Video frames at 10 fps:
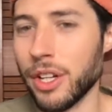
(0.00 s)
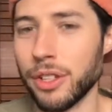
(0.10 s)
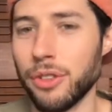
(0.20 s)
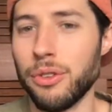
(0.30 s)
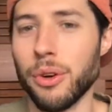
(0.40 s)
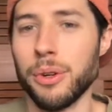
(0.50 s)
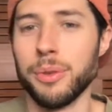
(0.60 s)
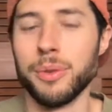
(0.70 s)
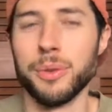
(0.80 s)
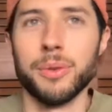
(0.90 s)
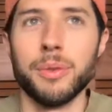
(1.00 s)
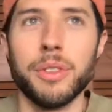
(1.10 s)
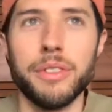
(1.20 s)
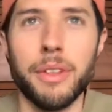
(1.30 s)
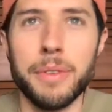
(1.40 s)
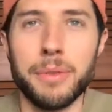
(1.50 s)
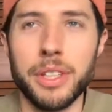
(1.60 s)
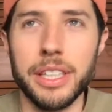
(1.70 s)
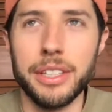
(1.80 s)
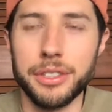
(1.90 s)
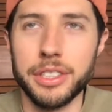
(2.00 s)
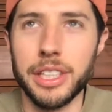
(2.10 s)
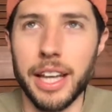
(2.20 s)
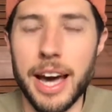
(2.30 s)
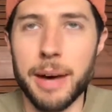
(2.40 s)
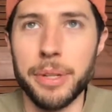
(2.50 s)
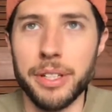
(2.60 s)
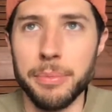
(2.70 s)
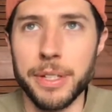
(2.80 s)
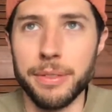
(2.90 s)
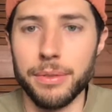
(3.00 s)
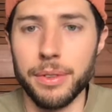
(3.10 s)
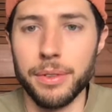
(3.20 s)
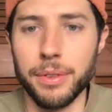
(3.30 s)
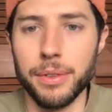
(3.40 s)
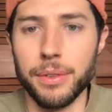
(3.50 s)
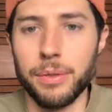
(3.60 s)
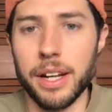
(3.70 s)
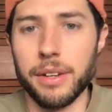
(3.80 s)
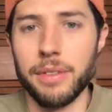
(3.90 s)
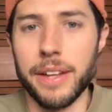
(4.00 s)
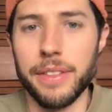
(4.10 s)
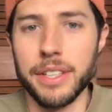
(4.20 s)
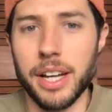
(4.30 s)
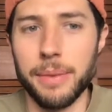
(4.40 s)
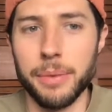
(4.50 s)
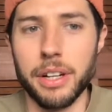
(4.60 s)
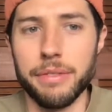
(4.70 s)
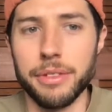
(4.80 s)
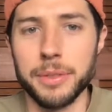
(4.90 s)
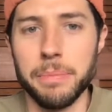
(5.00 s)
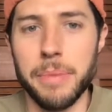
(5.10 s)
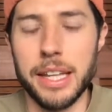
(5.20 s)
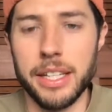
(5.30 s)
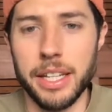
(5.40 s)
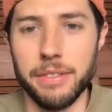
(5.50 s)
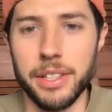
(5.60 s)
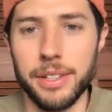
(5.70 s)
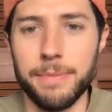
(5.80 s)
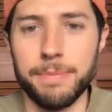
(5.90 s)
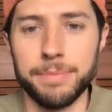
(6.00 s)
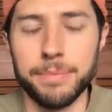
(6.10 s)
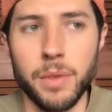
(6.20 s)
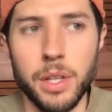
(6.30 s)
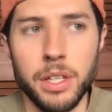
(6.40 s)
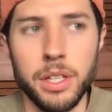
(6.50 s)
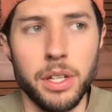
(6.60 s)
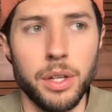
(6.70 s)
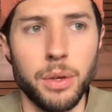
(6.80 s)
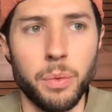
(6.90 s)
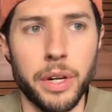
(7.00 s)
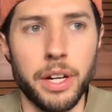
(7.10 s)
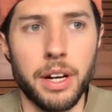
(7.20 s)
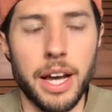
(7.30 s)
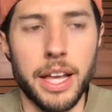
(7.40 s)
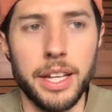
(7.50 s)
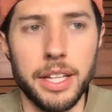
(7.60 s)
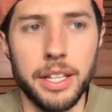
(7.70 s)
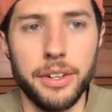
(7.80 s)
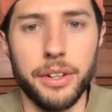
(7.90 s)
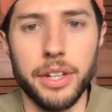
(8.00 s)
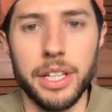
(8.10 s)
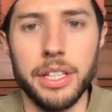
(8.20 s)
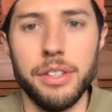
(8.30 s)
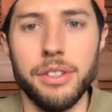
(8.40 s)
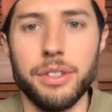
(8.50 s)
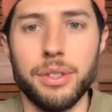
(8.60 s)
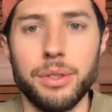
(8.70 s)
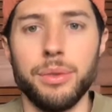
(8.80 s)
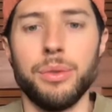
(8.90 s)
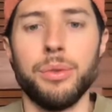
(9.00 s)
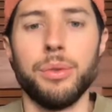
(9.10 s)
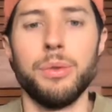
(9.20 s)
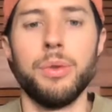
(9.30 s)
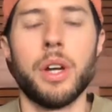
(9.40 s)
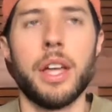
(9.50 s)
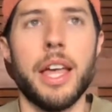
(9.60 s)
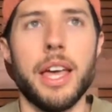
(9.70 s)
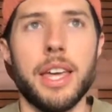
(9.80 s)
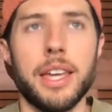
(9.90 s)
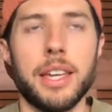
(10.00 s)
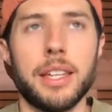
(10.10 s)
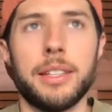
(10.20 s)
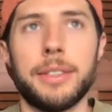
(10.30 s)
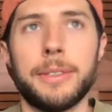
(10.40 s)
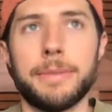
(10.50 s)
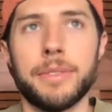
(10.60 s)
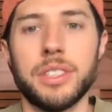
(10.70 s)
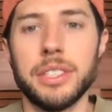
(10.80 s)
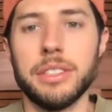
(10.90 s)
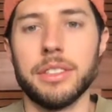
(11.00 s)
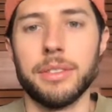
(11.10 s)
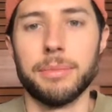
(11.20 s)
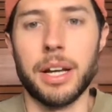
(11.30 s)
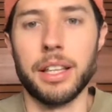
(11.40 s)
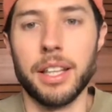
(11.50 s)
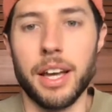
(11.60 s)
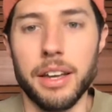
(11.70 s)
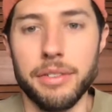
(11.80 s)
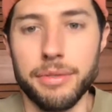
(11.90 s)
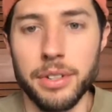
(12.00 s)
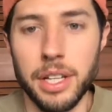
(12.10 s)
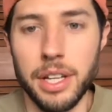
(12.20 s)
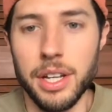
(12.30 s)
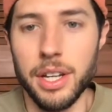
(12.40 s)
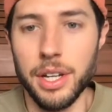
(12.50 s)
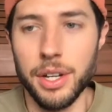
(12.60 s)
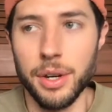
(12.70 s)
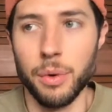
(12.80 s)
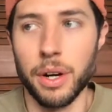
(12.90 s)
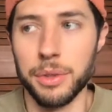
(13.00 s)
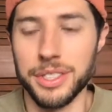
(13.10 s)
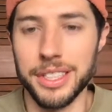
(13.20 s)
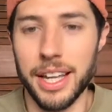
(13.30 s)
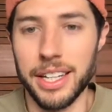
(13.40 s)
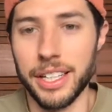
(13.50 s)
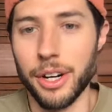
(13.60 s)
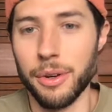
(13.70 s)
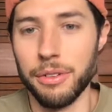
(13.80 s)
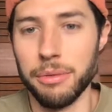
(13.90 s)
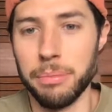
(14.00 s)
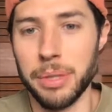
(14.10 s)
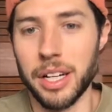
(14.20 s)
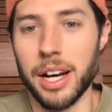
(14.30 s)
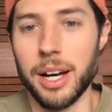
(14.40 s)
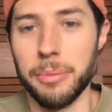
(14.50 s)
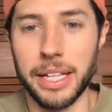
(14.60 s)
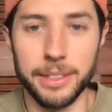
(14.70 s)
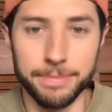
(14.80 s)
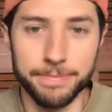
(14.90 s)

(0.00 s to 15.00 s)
so something really interesting happened to me right around the time when I first met David, where I had entered into a season of my life where I was letting go of becoming,